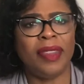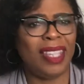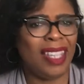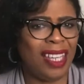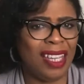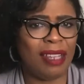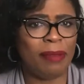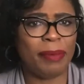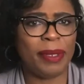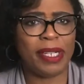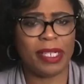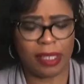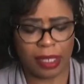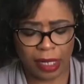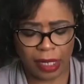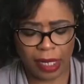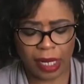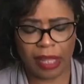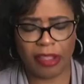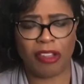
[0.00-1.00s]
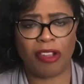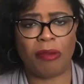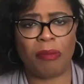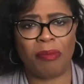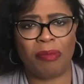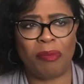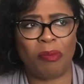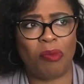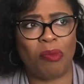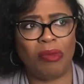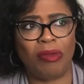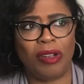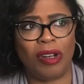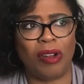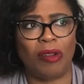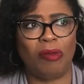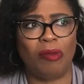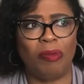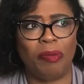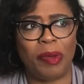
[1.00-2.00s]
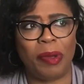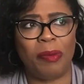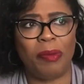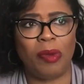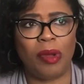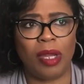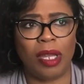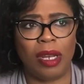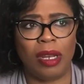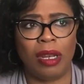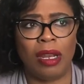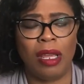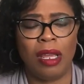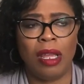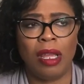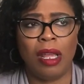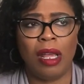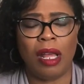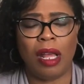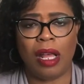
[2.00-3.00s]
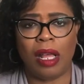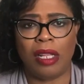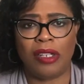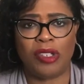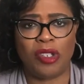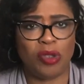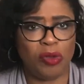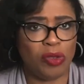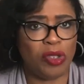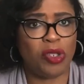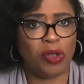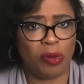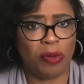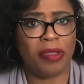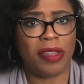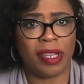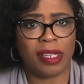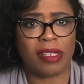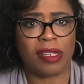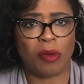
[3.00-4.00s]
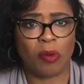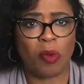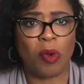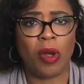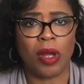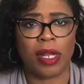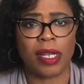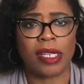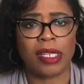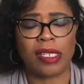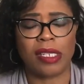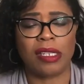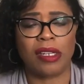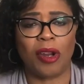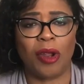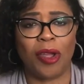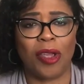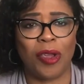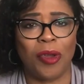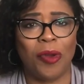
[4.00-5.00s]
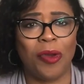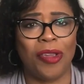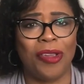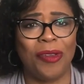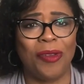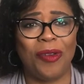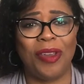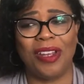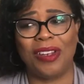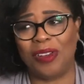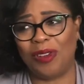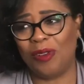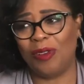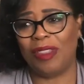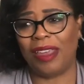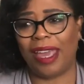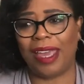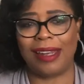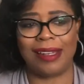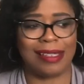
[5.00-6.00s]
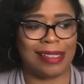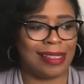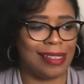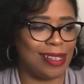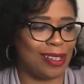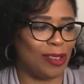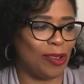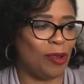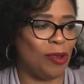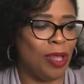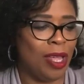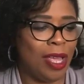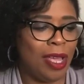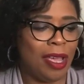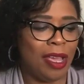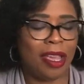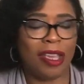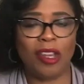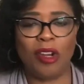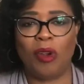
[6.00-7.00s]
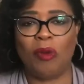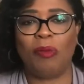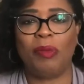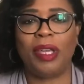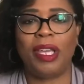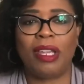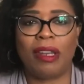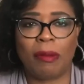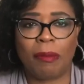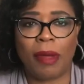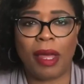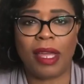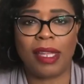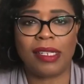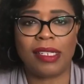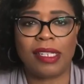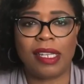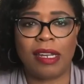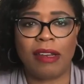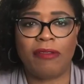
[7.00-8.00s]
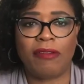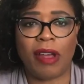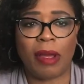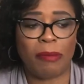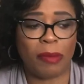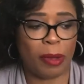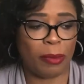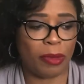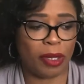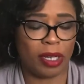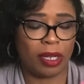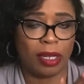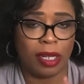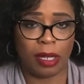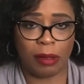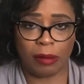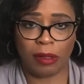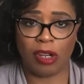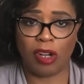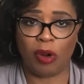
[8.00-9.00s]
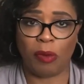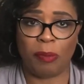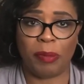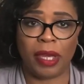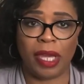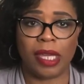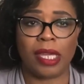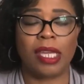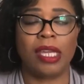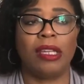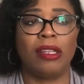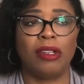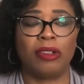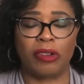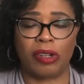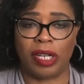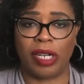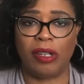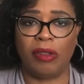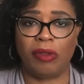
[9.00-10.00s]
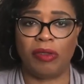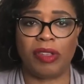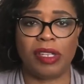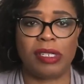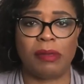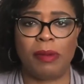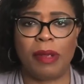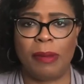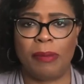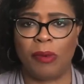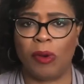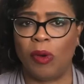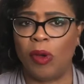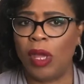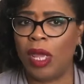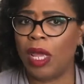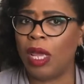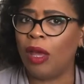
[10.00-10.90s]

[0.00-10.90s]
It can be done and there, you know, people can uh, do two things at once. You know, you, you can do that and still, you know, be in a mindset of I'm, I'm going to, you know, be a healer and heal these people.